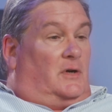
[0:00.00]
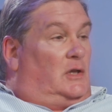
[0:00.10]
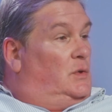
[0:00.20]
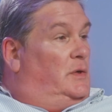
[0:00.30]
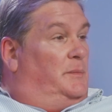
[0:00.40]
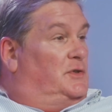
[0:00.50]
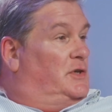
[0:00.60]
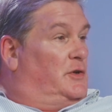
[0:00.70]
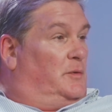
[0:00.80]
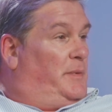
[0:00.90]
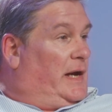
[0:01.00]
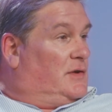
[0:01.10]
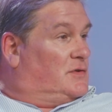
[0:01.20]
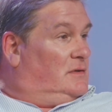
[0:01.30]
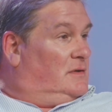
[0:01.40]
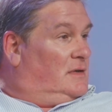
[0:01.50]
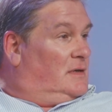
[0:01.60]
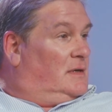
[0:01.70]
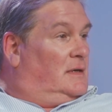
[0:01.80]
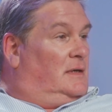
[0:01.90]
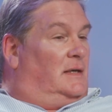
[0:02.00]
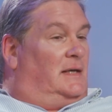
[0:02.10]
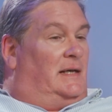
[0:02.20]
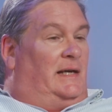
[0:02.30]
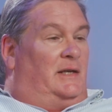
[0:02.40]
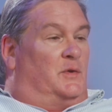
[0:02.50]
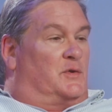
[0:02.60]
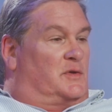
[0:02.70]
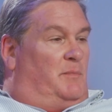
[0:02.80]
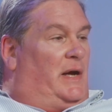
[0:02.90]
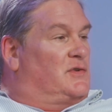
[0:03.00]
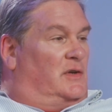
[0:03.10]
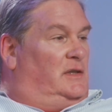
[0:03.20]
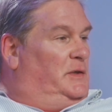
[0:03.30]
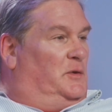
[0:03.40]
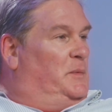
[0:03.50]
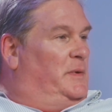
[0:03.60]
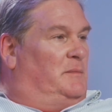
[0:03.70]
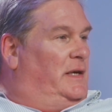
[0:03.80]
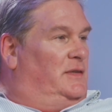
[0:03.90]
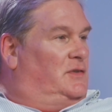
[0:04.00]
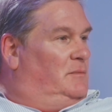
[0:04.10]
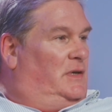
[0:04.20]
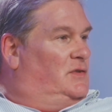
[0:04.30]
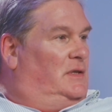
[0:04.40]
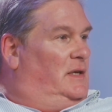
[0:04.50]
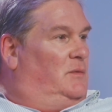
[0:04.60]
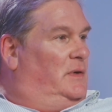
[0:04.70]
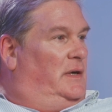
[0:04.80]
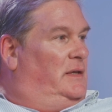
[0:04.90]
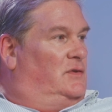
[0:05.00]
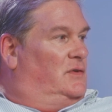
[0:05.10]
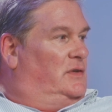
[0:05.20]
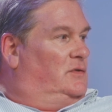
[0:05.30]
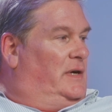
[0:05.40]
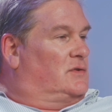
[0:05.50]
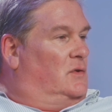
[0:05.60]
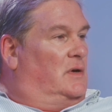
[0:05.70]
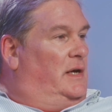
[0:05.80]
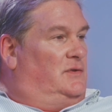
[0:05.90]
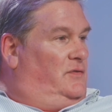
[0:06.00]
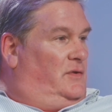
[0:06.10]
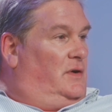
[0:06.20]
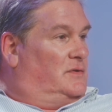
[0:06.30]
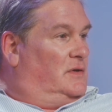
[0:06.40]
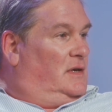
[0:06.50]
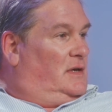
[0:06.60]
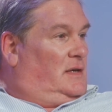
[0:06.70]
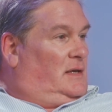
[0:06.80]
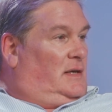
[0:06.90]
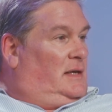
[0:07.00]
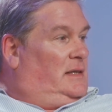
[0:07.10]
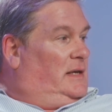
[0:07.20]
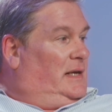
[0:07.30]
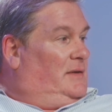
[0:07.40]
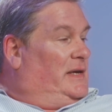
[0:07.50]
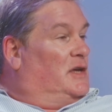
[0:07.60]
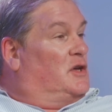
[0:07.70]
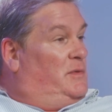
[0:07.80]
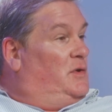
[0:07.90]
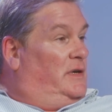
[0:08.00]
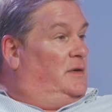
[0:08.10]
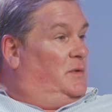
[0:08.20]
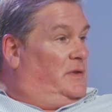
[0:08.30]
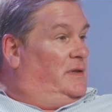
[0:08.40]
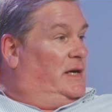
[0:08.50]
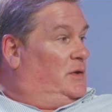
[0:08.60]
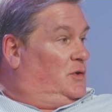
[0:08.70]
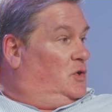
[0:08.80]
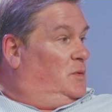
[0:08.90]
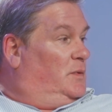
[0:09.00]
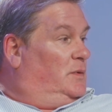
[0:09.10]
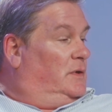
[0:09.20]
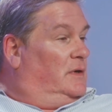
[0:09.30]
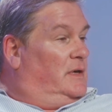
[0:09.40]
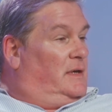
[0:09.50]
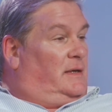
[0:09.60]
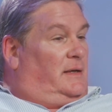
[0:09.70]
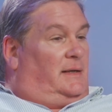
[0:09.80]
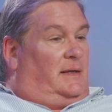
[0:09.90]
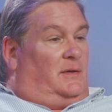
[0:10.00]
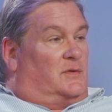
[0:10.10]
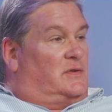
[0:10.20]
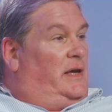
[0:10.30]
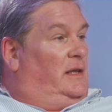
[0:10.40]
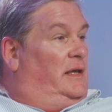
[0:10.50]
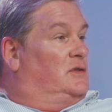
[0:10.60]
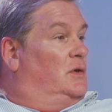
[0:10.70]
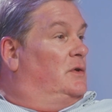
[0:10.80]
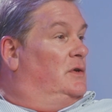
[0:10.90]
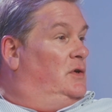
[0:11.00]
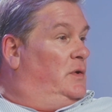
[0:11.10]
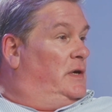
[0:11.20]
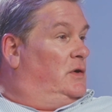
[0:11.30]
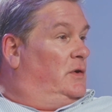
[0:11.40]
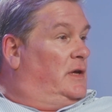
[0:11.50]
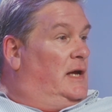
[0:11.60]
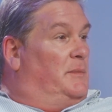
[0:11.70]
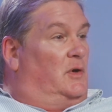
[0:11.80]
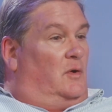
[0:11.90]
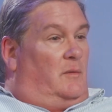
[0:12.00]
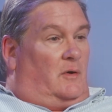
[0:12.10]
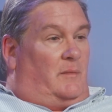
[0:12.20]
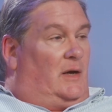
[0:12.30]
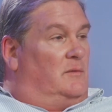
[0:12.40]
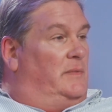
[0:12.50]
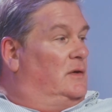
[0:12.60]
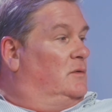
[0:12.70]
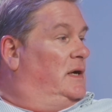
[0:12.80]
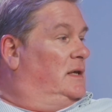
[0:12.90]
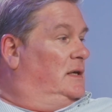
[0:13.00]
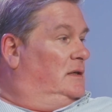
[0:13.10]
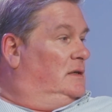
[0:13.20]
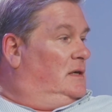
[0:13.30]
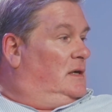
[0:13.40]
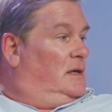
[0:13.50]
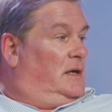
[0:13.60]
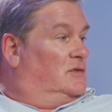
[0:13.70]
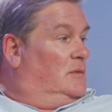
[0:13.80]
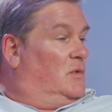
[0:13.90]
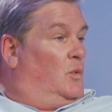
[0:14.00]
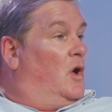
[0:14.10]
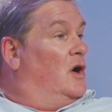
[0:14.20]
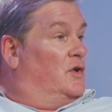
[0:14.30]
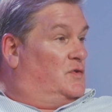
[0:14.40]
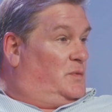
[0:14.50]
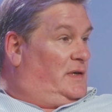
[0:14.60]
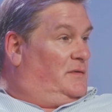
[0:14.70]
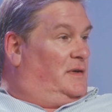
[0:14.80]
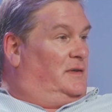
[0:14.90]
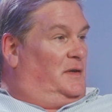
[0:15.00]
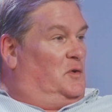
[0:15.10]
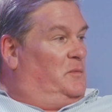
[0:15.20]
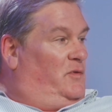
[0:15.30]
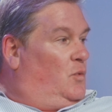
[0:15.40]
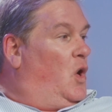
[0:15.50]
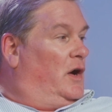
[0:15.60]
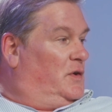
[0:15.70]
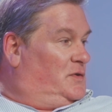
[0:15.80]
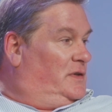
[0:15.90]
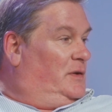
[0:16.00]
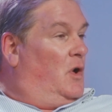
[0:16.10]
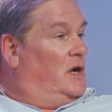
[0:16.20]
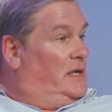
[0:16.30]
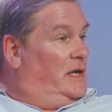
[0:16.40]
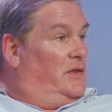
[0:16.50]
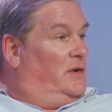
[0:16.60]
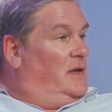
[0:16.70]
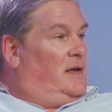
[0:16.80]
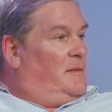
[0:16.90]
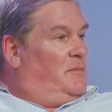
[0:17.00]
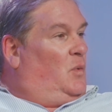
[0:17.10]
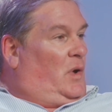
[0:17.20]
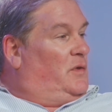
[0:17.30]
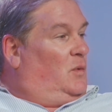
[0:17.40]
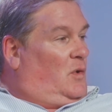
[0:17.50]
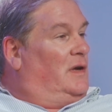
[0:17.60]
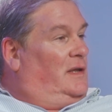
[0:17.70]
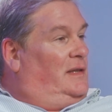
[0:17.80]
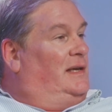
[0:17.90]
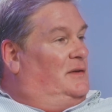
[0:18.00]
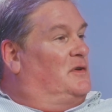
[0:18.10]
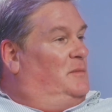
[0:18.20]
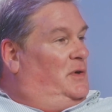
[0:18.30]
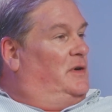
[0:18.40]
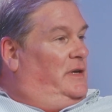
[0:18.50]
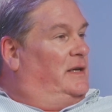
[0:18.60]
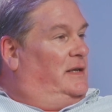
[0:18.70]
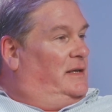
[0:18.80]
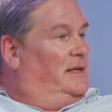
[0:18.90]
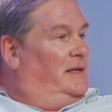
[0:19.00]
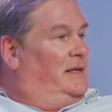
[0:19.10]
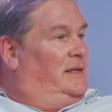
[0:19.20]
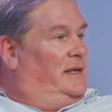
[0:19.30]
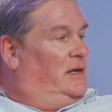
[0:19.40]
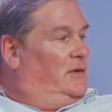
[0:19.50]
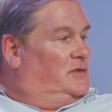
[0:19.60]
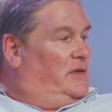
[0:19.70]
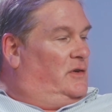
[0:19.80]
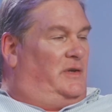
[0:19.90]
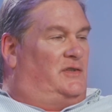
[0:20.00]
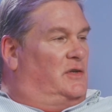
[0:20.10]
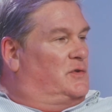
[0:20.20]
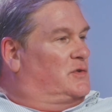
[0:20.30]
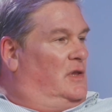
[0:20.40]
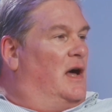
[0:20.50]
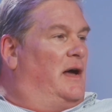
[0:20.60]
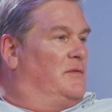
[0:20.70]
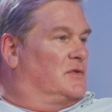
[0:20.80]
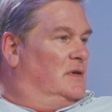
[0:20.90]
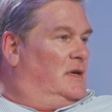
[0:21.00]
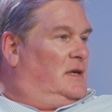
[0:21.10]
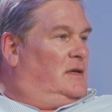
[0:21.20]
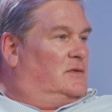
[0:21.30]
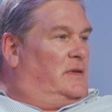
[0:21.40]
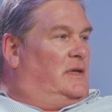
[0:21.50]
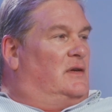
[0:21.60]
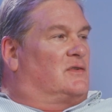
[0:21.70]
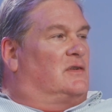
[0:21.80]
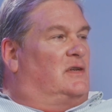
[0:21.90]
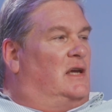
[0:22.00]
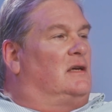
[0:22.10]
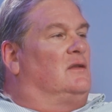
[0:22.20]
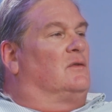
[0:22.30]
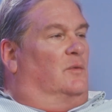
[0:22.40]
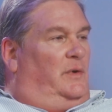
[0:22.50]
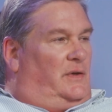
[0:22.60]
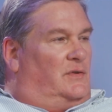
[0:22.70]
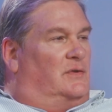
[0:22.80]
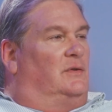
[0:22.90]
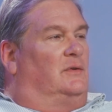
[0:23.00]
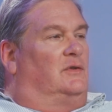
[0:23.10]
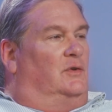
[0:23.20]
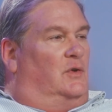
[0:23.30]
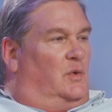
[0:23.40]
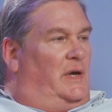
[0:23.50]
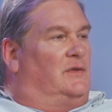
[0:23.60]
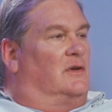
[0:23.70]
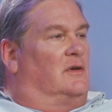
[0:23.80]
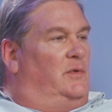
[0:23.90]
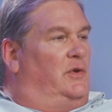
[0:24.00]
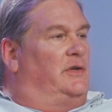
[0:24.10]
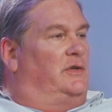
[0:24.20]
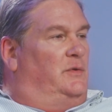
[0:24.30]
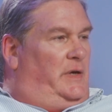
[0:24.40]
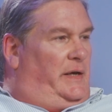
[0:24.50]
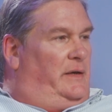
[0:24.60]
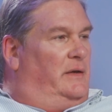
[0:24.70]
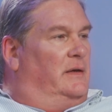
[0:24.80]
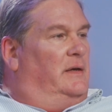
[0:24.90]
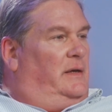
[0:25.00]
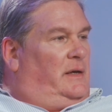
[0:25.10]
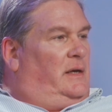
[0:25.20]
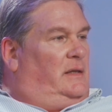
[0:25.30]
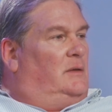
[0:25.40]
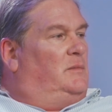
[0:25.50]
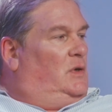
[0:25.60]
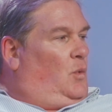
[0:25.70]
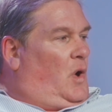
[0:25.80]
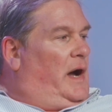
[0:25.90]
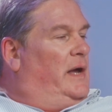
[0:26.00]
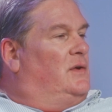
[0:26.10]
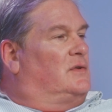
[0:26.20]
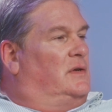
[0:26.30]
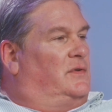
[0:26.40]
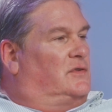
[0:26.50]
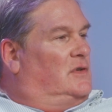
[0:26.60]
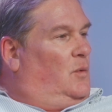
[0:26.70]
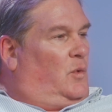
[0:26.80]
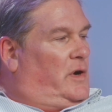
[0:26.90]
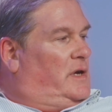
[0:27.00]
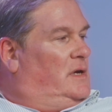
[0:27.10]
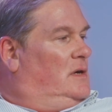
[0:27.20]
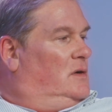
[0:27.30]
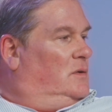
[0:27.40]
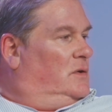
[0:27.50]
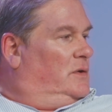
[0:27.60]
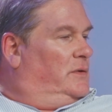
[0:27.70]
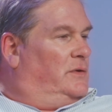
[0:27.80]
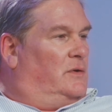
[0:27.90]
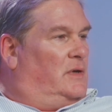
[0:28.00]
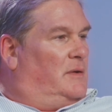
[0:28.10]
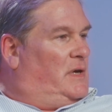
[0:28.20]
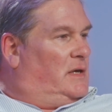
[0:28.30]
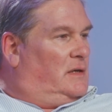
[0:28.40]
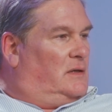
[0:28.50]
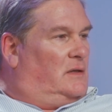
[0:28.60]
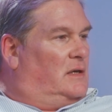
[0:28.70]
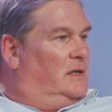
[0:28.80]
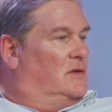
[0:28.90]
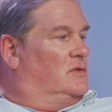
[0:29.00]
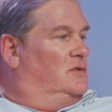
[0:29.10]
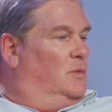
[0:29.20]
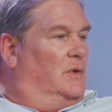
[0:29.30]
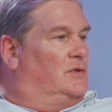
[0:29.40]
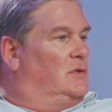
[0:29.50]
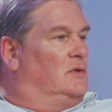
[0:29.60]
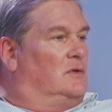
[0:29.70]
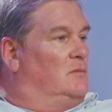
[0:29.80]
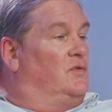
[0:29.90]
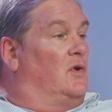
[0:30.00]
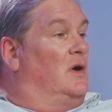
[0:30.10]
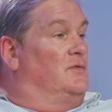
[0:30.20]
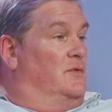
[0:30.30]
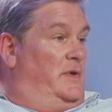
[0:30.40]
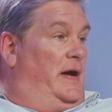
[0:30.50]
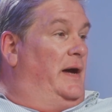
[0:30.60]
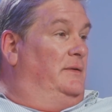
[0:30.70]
follow a particular passion. I know there's a bicycling group in my city where it just attracts all kinds of folks. And they have that community within that group, or others like to go canoeing or camping or mountain bike riding, and some are walkers. We have a group of walkers, and they walk together. But while they're walking, they have community, and they hear each other, they're in each other's lives. So I think it's taking the risk to create the community you need, and then being wise if it's not working or you're not making the connections you want to, move on from